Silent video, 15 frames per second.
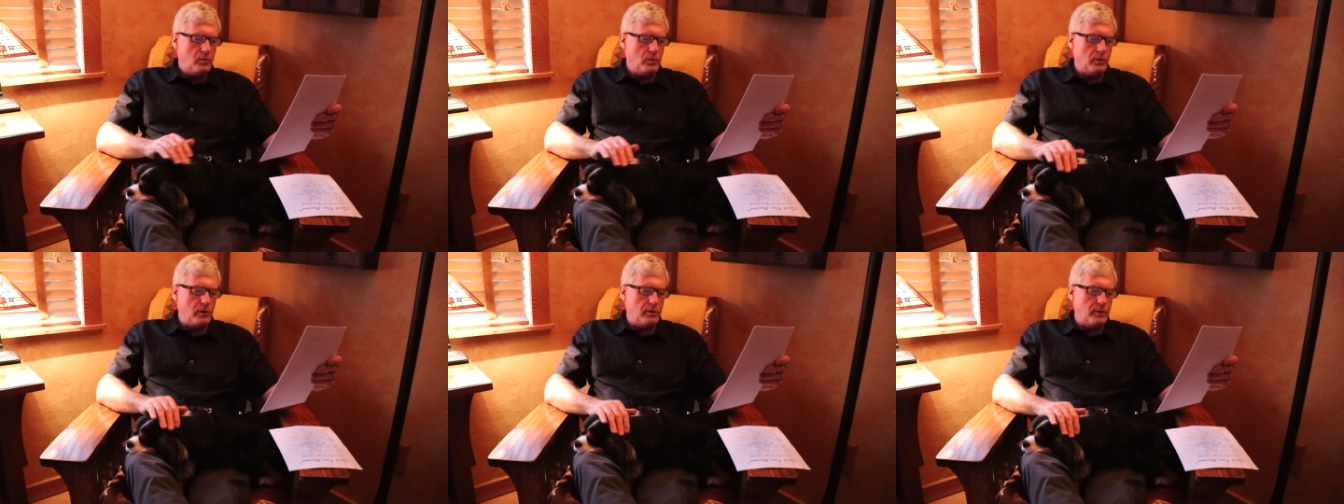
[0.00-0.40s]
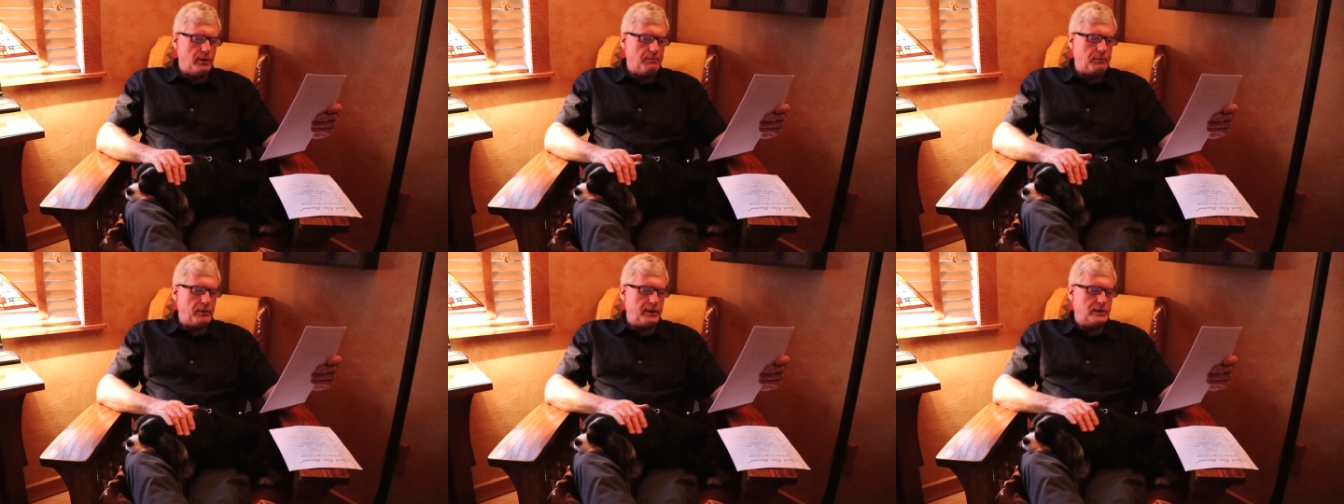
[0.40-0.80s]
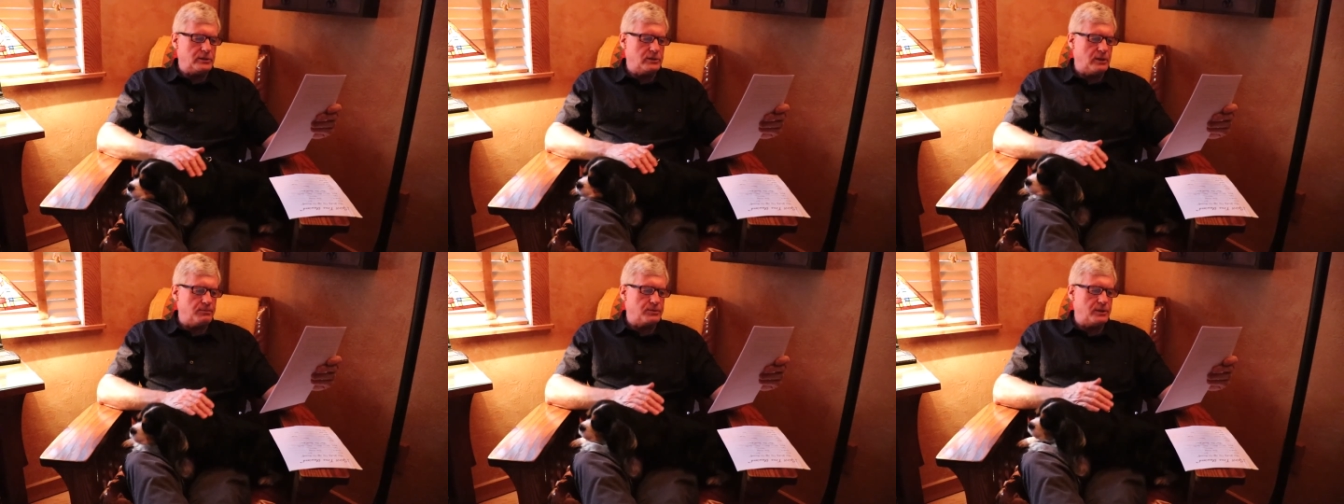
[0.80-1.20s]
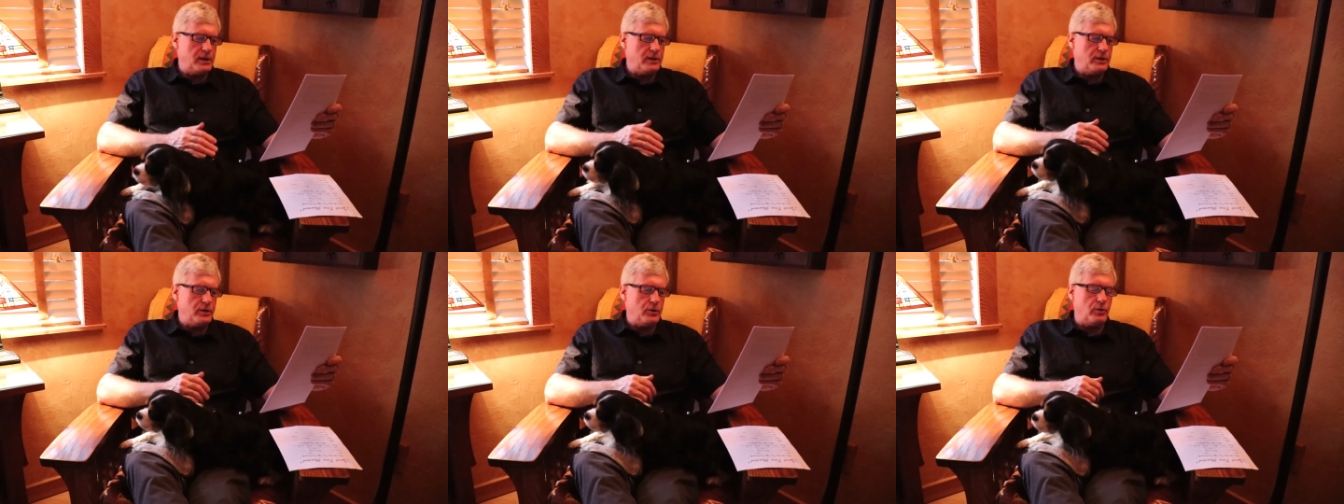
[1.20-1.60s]
world, a place in
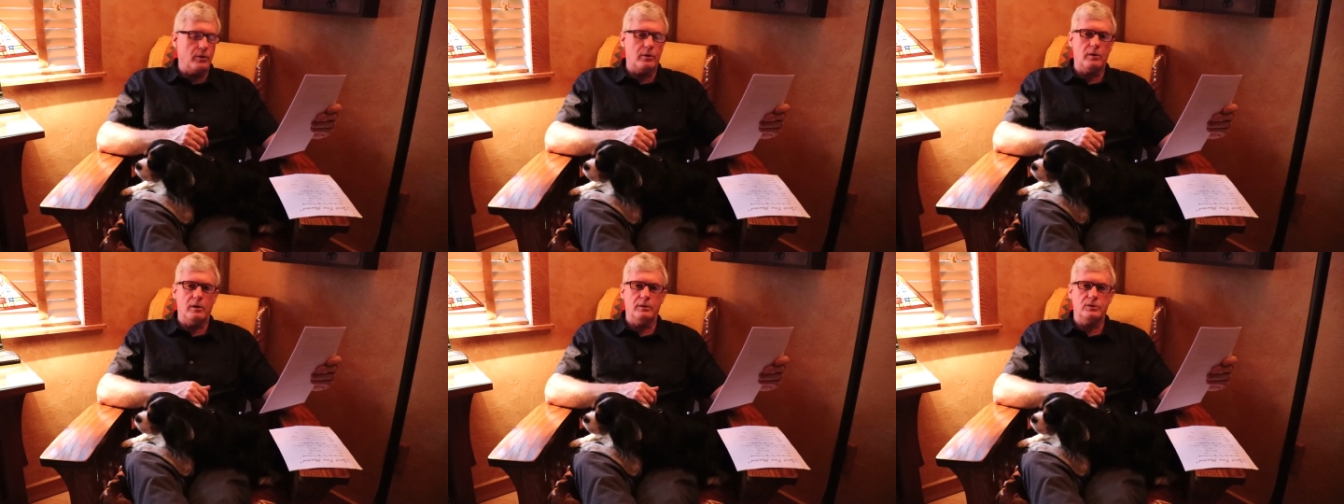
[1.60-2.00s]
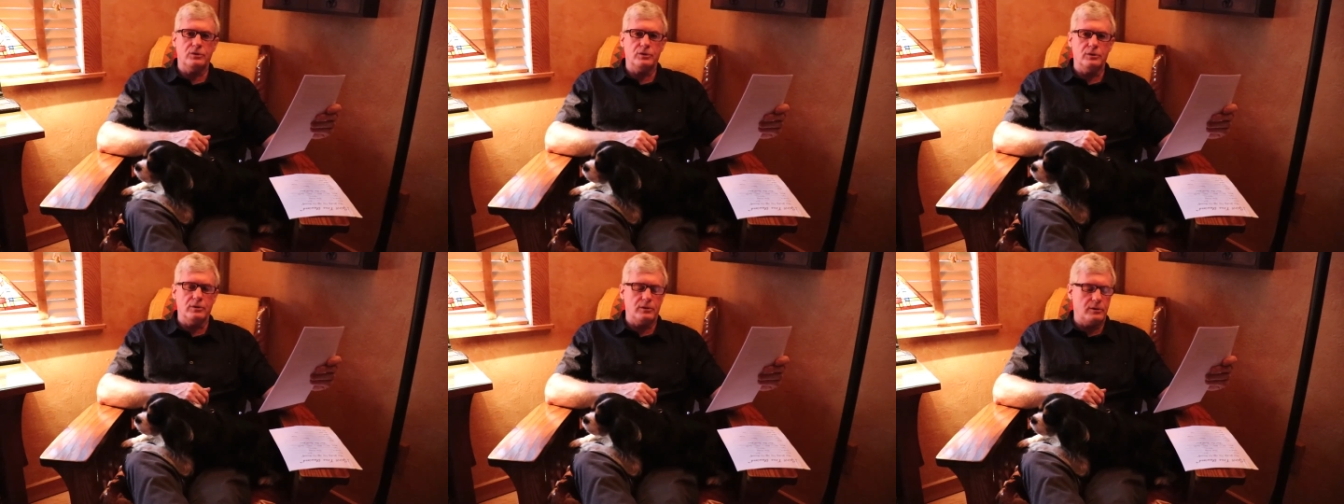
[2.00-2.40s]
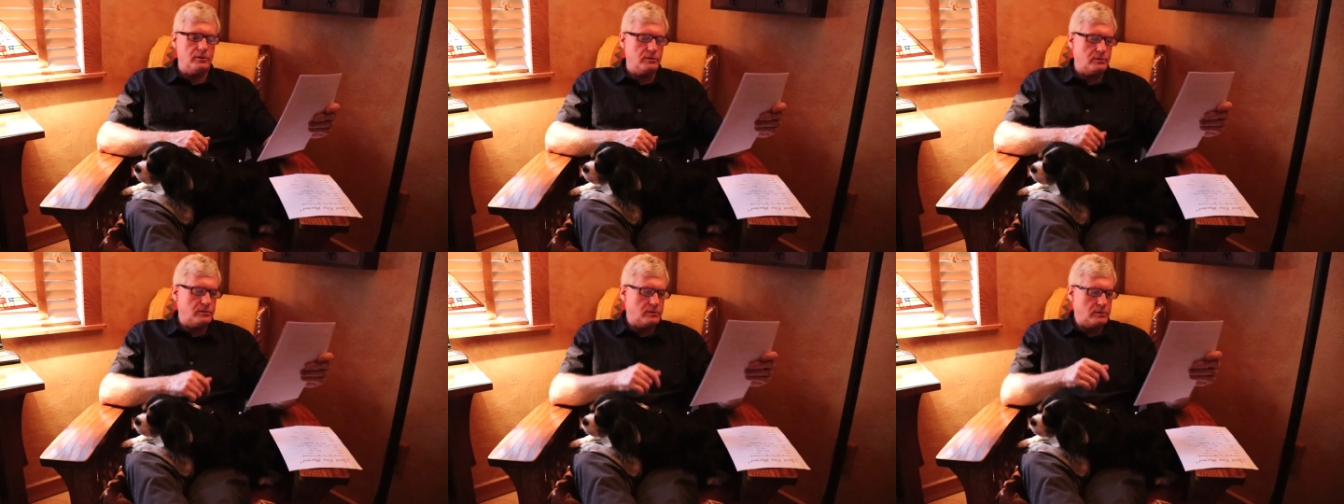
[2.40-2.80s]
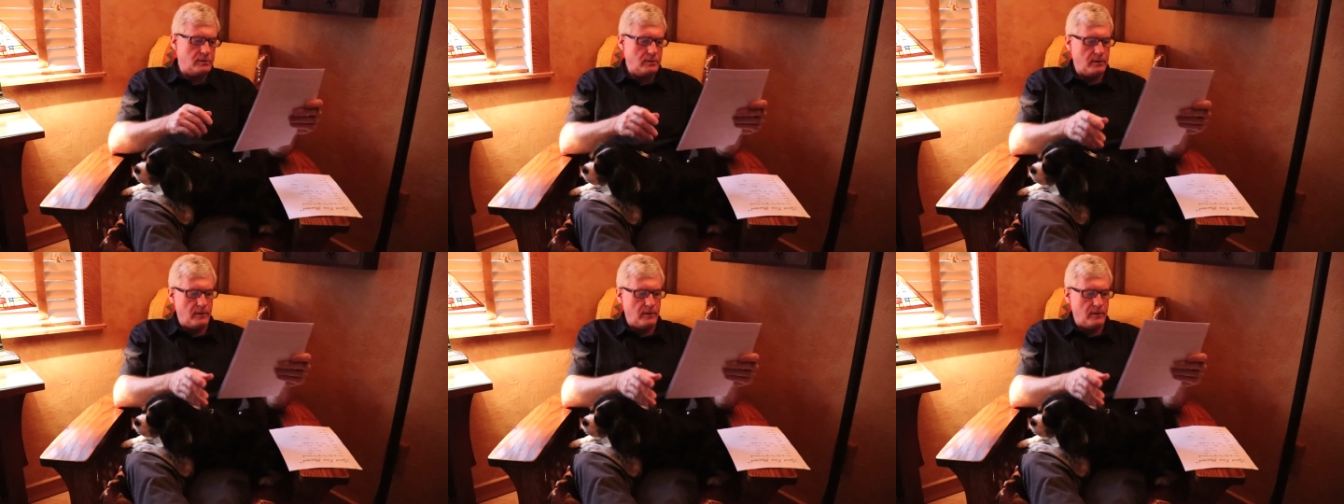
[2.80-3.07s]
upstate New York called Syracuse.